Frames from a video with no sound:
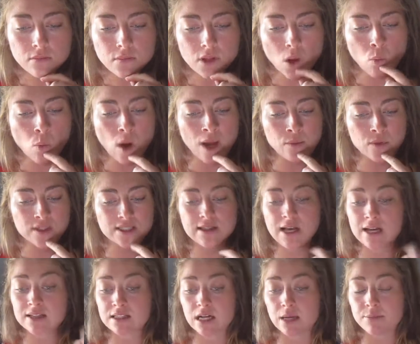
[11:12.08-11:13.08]
When was the
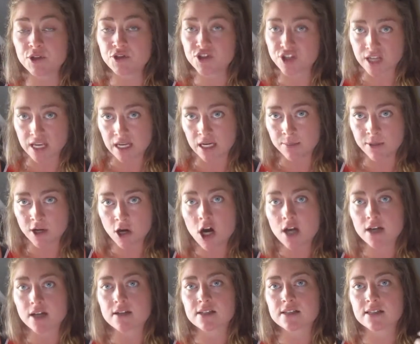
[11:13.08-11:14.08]
last time you took
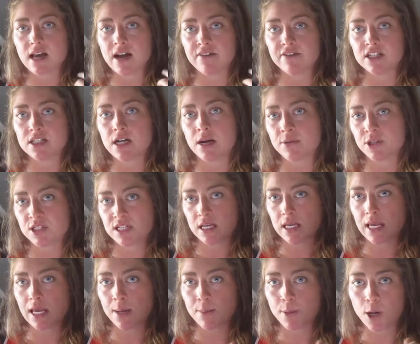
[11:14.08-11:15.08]
antibiotics? Every time you take
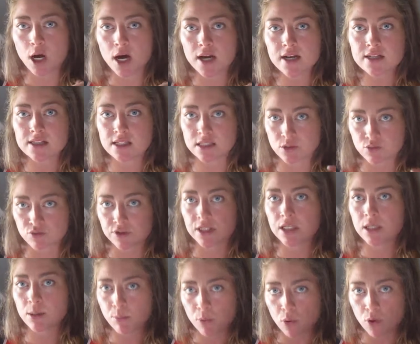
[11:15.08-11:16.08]
antibiotics, it's really
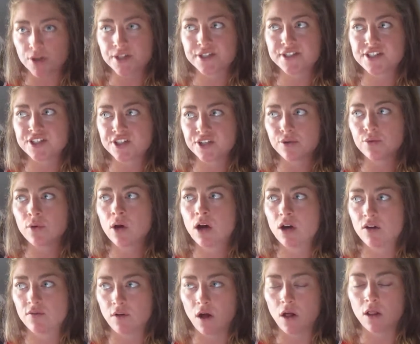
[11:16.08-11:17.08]
important to
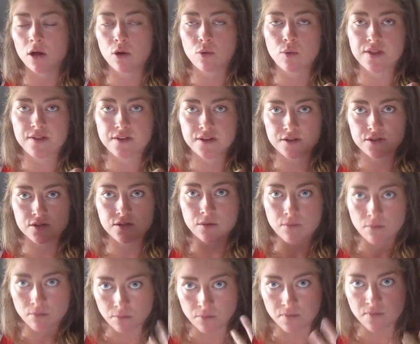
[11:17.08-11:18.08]
follow with
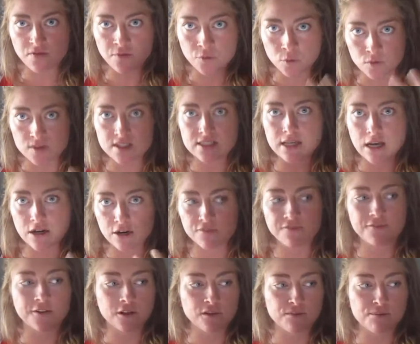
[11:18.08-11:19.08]
foods that are
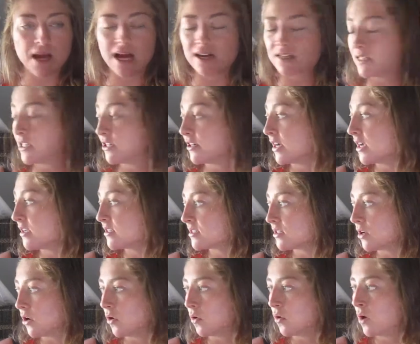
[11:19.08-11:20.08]
filled with bacteria.
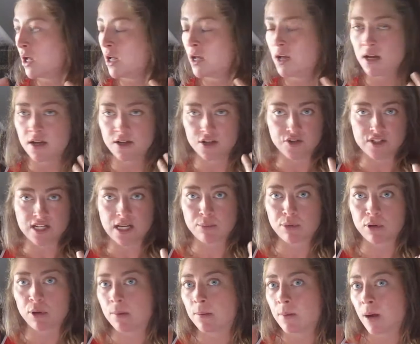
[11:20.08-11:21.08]
So you take
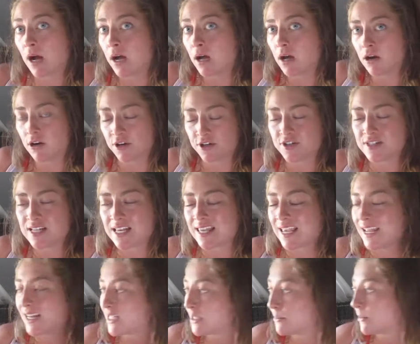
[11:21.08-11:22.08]

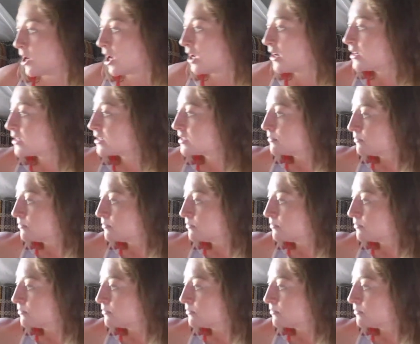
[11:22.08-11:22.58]
antibiotics,